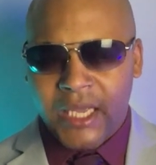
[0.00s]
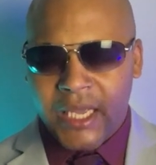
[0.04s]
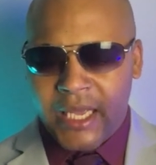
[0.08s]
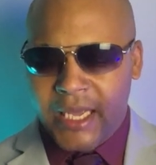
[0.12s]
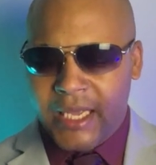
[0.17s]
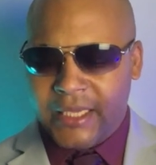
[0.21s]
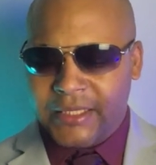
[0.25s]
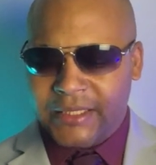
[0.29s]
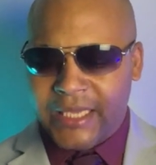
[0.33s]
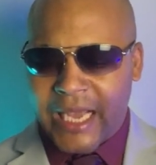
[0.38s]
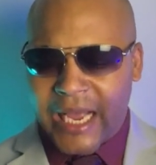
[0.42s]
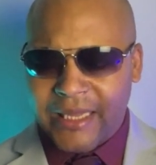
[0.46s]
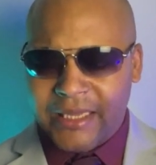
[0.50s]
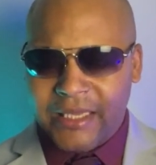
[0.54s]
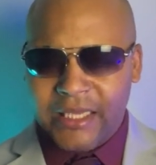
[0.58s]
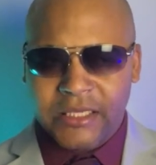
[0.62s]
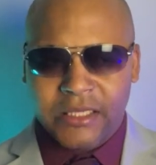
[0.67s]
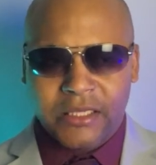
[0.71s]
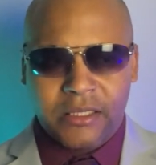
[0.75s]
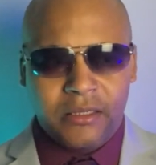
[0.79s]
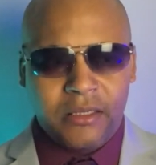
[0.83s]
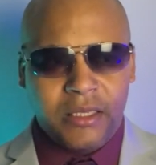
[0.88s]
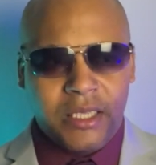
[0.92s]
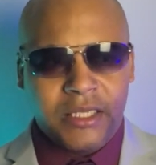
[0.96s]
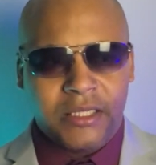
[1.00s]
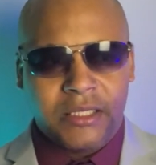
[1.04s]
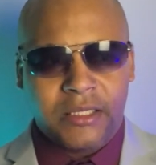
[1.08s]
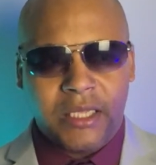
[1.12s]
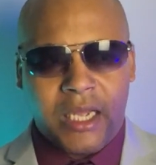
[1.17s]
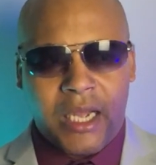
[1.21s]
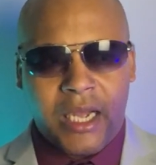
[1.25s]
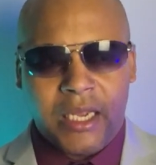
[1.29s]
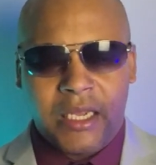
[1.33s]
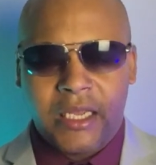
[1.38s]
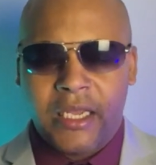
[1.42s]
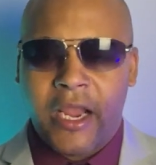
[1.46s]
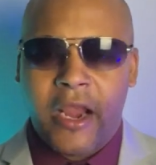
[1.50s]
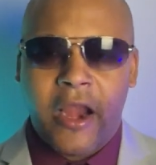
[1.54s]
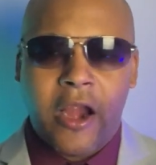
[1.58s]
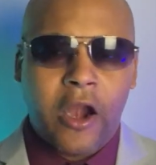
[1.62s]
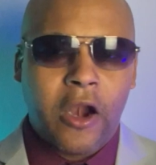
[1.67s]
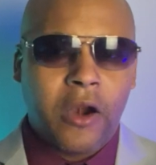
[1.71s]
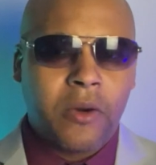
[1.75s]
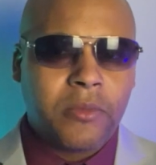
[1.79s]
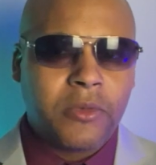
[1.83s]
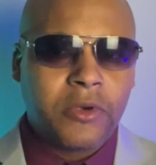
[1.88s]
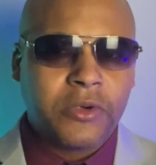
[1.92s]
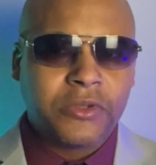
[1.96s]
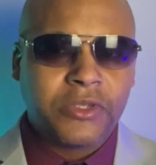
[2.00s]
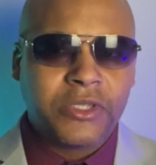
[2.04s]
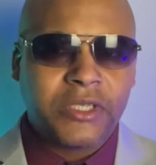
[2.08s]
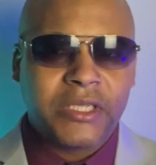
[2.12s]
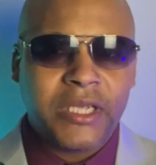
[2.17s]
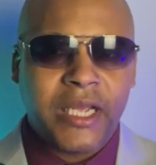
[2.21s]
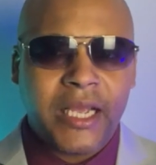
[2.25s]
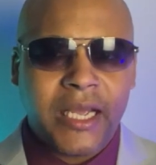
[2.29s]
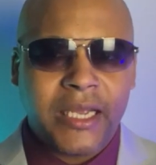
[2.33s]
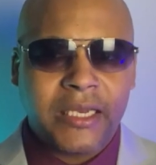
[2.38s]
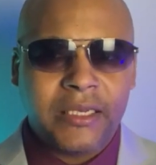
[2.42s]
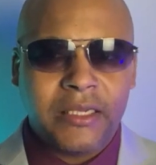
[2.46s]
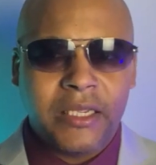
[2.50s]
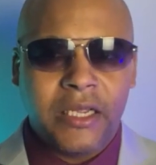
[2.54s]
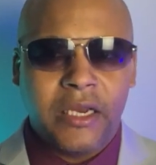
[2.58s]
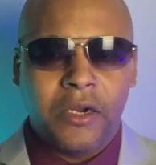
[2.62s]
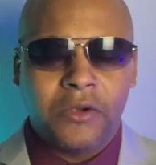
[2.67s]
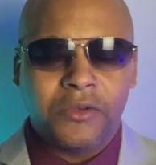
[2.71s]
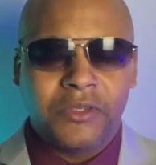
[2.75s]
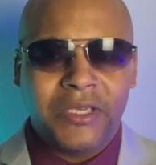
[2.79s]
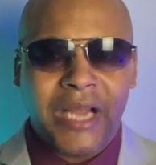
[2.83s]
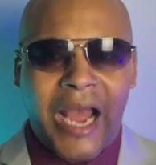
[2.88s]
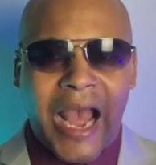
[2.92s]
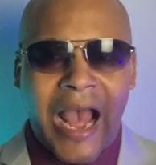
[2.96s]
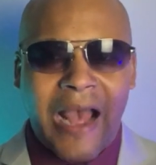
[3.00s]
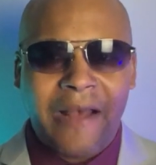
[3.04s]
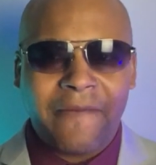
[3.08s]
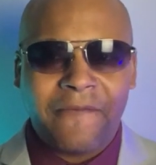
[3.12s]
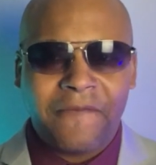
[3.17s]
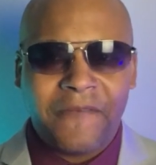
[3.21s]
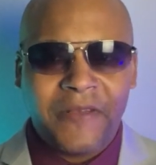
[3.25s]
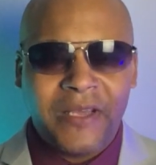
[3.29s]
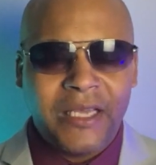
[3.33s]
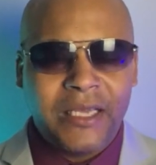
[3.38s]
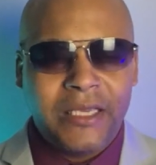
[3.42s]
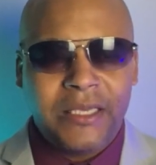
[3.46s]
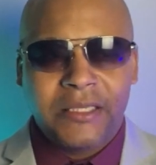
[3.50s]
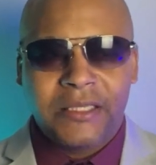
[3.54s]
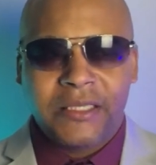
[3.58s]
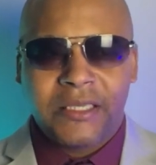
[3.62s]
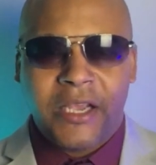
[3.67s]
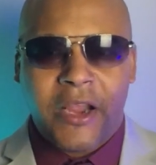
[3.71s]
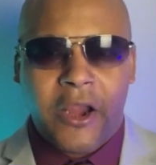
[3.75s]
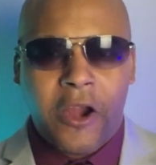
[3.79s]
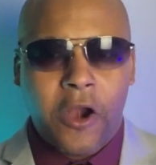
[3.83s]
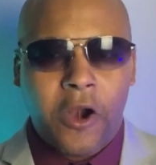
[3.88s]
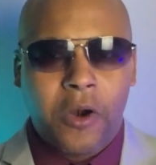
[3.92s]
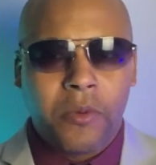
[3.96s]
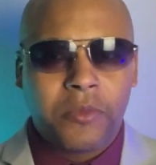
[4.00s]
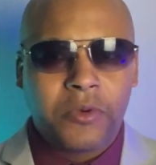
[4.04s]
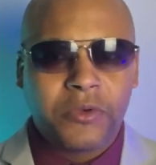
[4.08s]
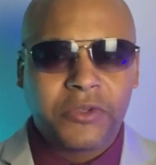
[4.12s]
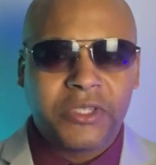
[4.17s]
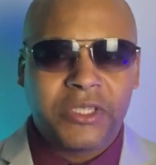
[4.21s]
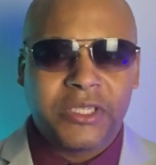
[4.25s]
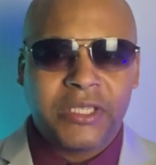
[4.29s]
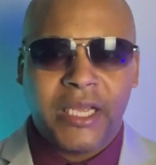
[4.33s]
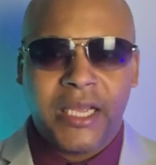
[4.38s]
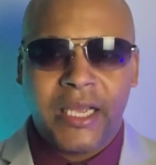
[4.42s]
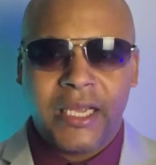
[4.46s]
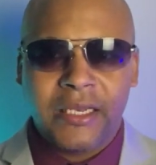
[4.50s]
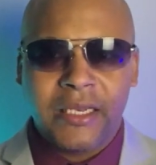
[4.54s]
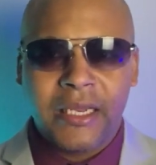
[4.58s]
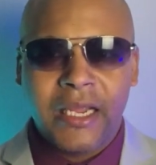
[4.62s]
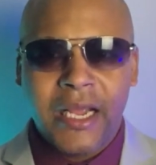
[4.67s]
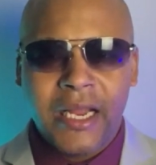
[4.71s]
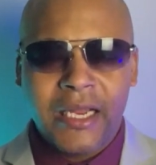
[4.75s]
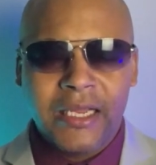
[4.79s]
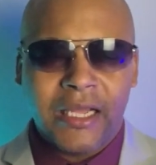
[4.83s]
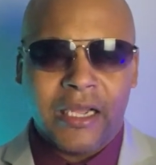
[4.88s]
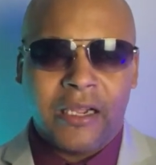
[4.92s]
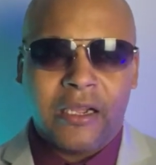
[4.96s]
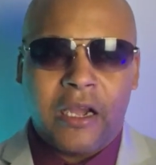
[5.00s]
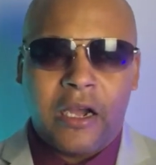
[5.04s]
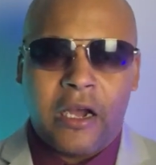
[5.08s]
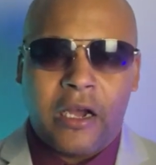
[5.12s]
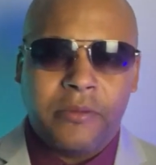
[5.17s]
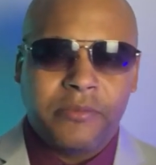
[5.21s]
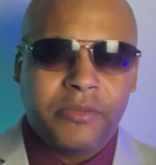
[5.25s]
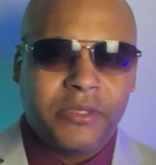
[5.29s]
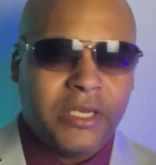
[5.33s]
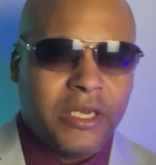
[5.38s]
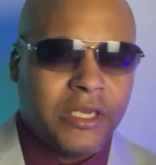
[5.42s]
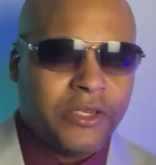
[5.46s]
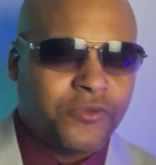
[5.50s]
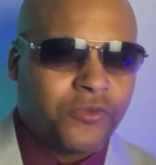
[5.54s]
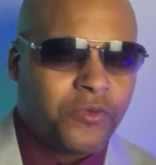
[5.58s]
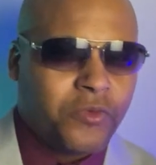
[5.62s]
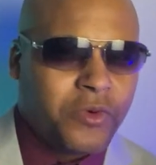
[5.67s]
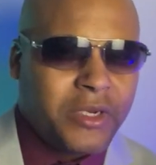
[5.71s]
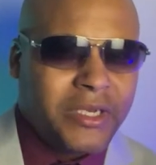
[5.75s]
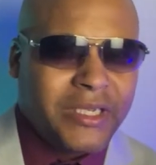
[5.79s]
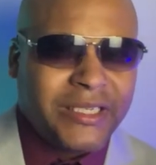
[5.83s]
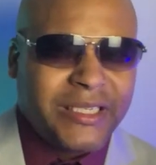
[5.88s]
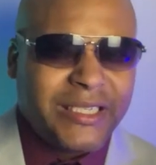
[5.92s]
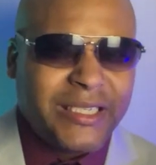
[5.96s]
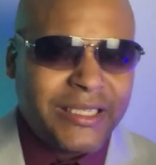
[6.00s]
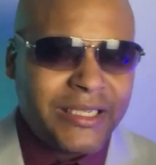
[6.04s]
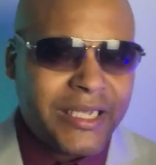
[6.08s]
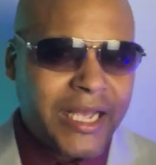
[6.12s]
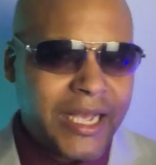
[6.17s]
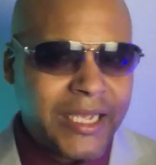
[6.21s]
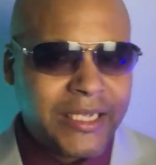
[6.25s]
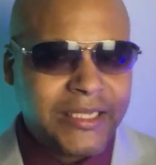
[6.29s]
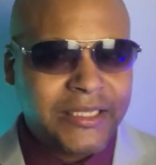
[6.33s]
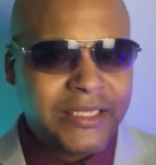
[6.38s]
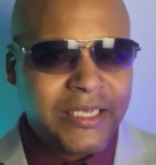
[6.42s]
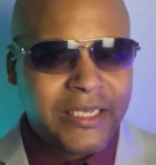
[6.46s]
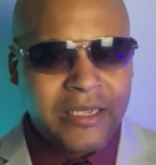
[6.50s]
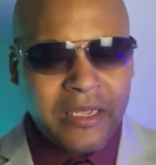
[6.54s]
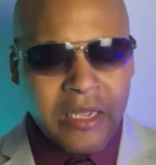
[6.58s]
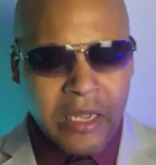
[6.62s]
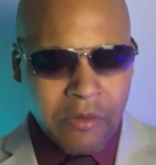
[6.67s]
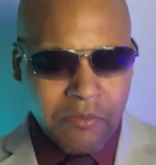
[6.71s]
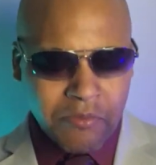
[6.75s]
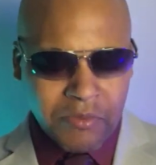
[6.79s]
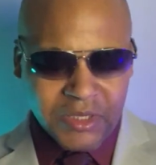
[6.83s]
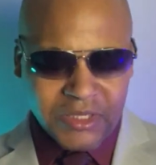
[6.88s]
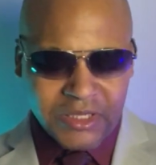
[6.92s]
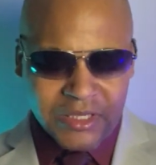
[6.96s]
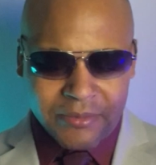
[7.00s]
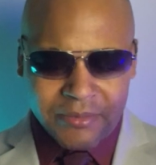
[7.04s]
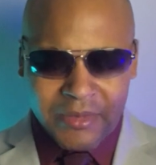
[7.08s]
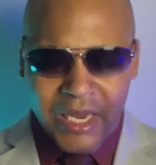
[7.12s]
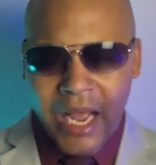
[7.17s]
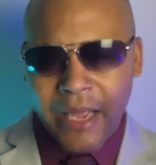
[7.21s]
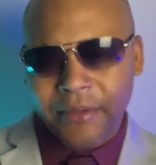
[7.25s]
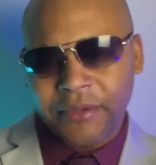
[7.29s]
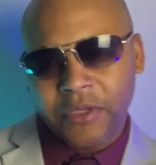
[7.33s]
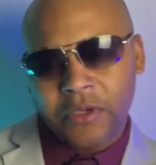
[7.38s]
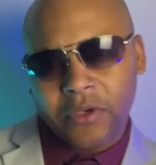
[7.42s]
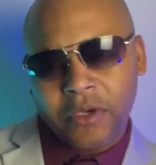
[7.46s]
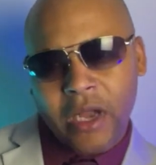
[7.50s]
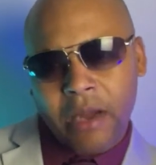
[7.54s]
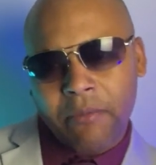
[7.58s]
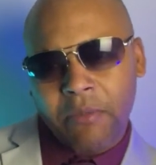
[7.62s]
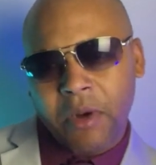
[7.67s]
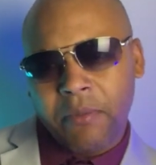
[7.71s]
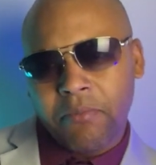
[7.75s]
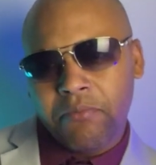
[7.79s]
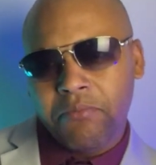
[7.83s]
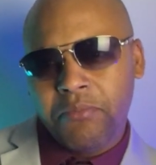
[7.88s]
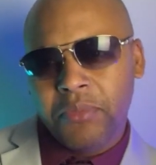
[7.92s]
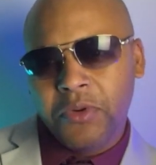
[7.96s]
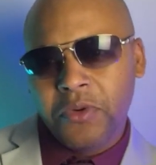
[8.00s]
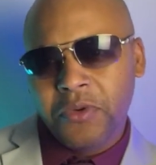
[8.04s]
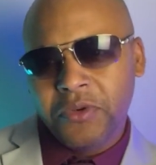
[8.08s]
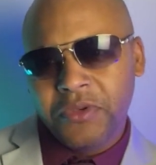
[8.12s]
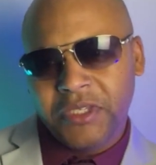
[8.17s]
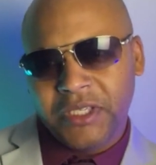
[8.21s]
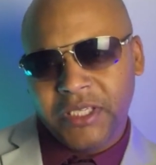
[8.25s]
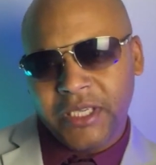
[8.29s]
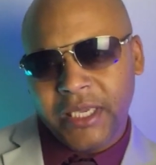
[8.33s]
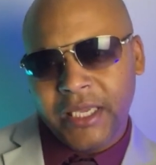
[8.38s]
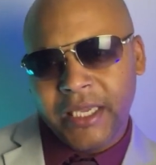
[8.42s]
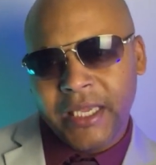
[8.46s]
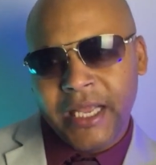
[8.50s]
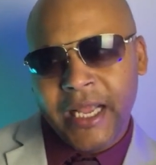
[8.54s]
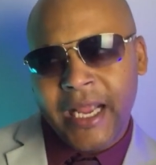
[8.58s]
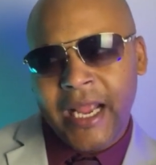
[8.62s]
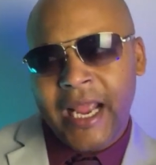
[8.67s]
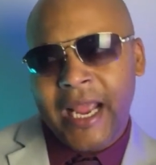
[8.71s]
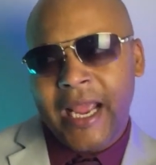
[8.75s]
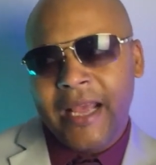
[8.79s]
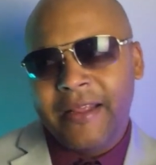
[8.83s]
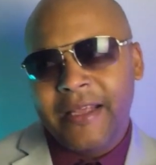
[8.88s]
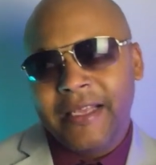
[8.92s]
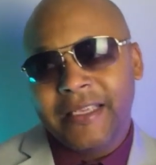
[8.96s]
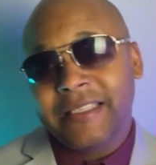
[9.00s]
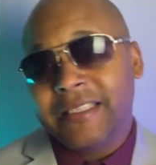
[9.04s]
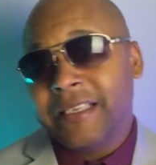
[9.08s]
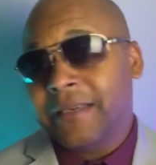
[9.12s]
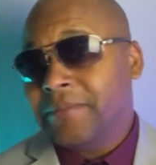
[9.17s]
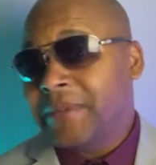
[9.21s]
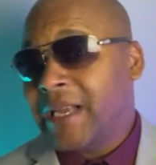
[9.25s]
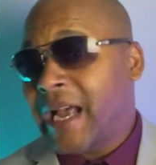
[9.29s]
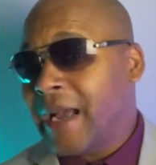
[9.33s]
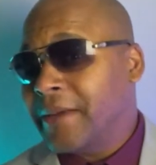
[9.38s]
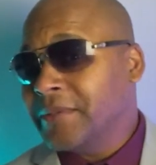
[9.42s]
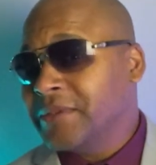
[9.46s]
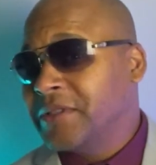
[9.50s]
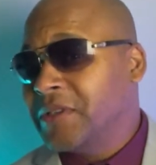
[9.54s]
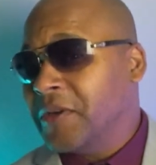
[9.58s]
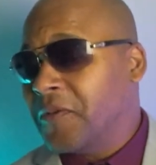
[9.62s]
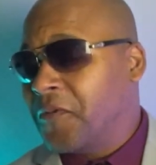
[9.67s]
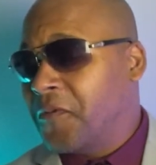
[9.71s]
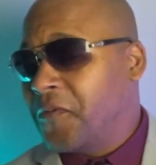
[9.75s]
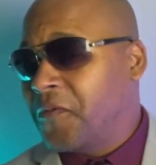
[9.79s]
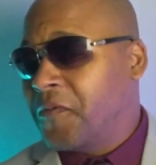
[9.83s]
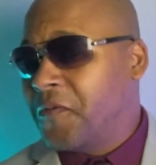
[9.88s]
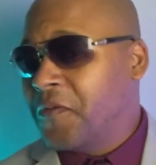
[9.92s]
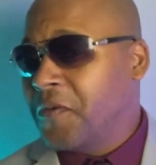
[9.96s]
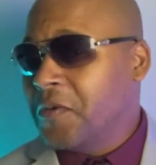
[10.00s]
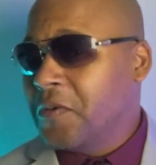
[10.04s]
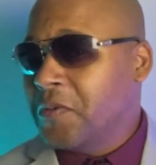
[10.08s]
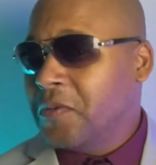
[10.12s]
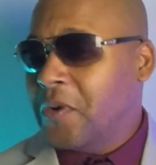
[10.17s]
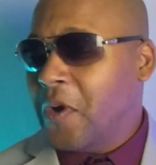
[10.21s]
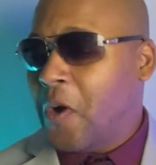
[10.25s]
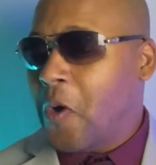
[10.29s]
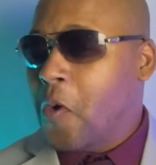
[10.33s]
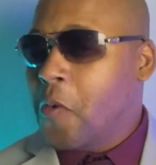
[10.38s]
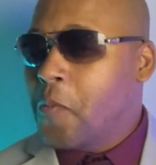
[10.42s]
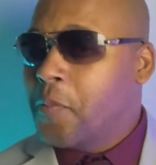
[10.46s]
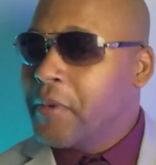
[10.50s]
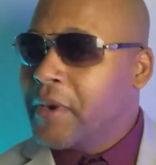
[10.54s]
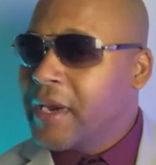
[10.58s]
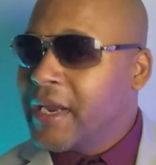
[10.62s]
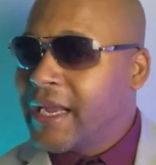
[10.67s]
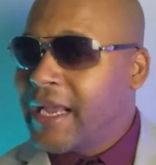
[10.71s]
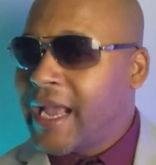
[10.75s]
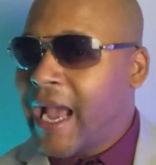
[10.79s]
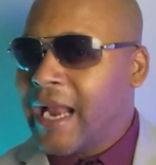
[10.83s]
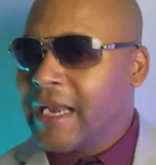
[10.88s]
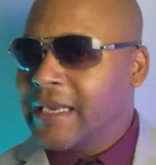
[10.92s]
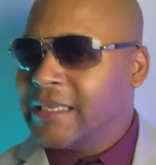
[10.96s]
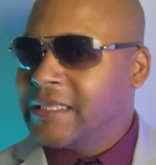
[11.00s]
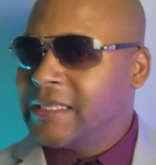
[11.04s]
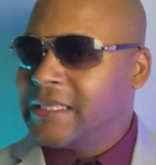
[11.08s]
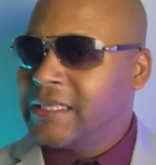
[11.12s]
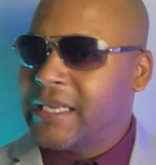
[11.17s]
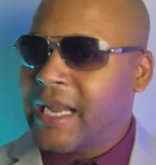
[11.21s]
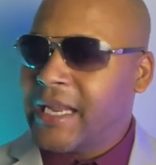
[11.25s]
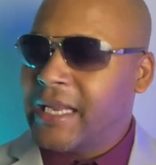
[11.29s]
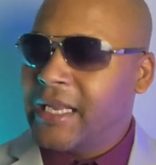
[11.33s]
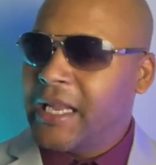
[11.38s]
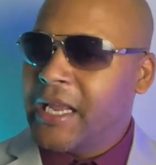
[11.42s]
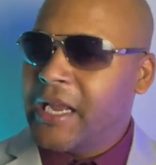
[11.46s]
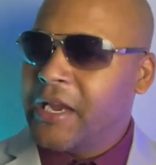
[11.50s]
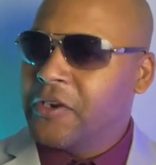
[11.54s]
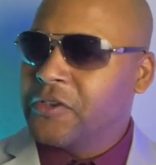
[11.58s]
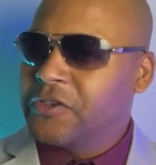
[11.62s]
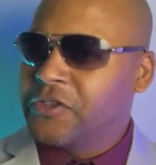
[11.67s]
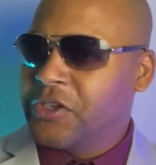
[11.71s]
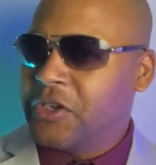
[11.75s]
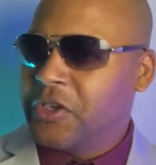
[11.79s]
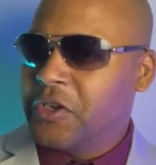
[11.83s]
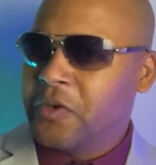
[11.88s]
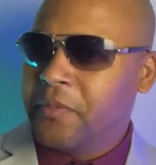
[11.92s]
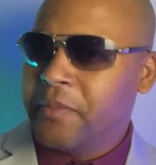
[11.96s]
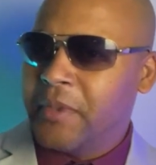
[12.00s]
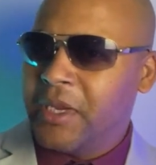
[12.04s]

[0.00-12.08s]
It's got this caramel scent, toffee caramel scent that comes in. It's really sexy, but sometimes it'll come up boozy. And then sometimes the fruit opening kind of lingers a little bit